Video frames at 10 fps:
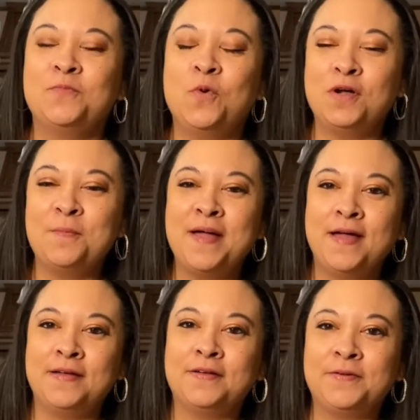Welcome
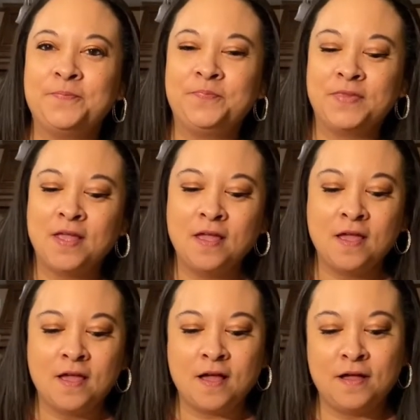back.
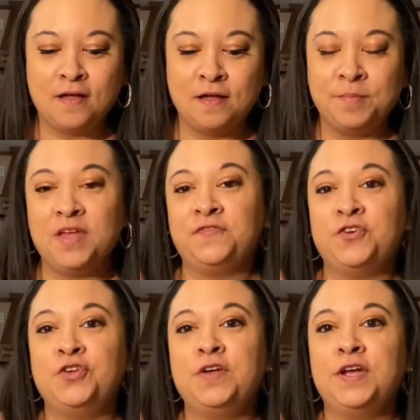If you're
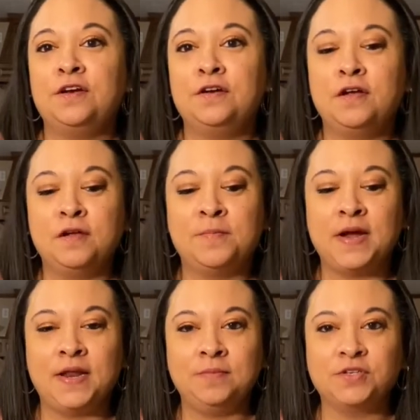new here,
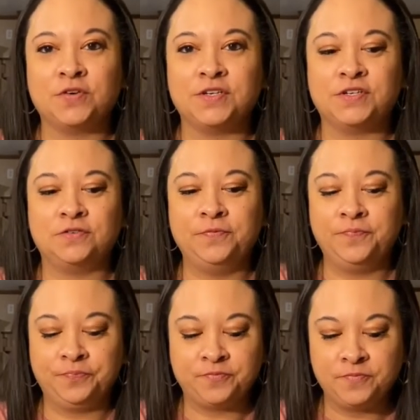my name is Crystal,
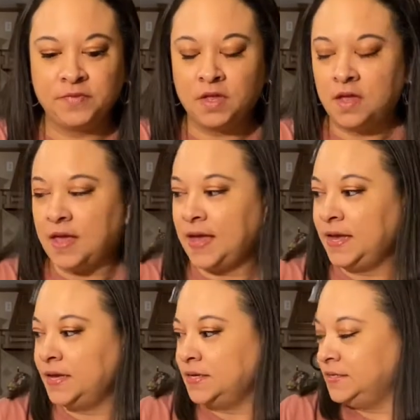
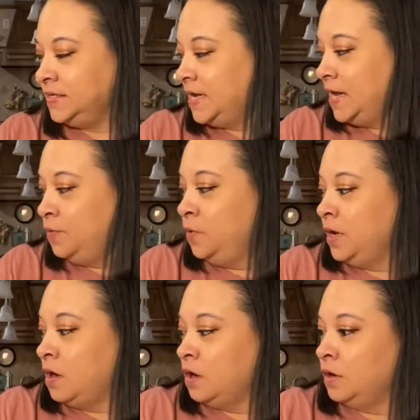and today we
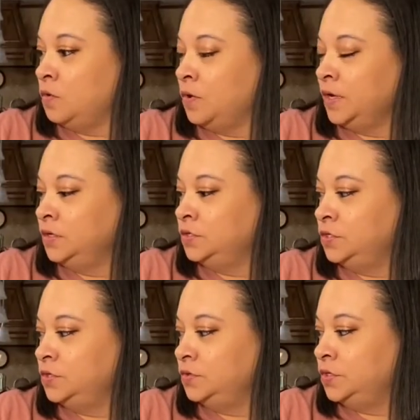are going
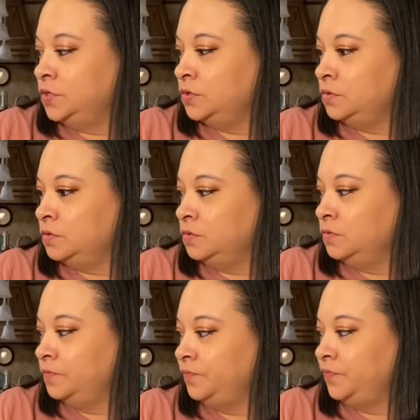to
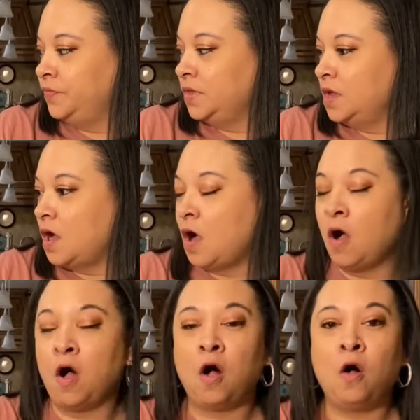do a
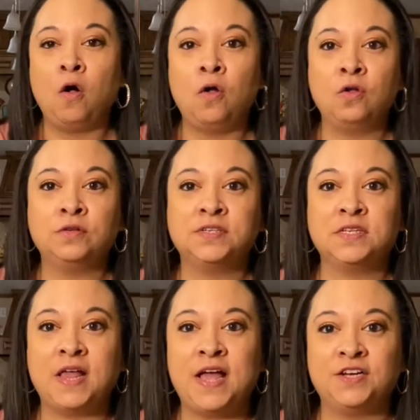haul
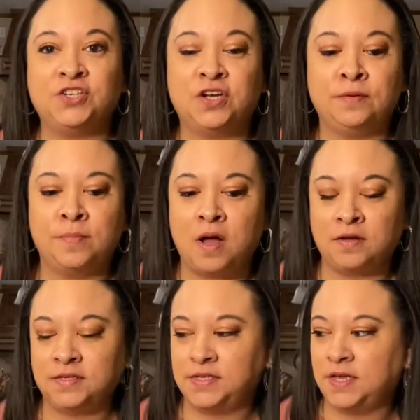slash
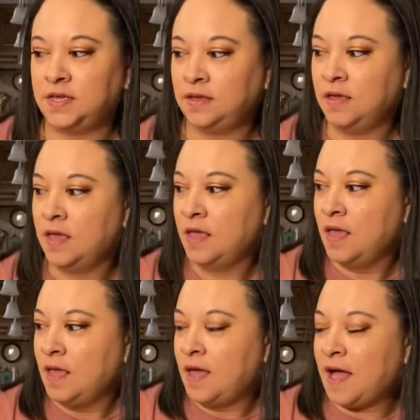unboxing.
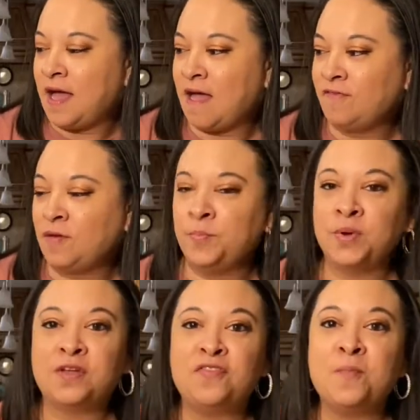I have a
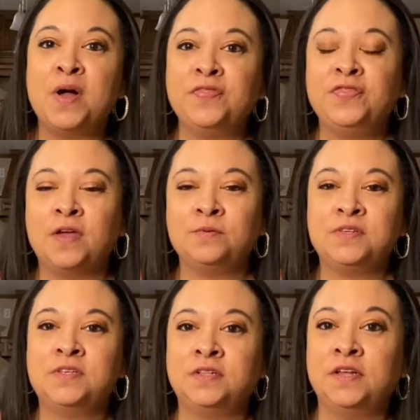book of the month that was
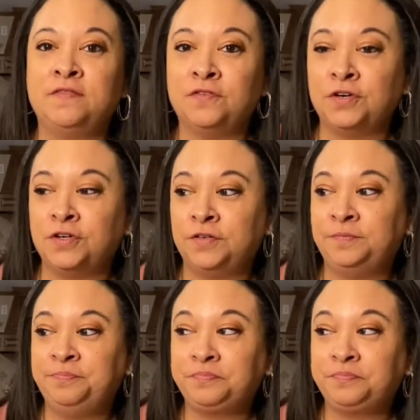delivered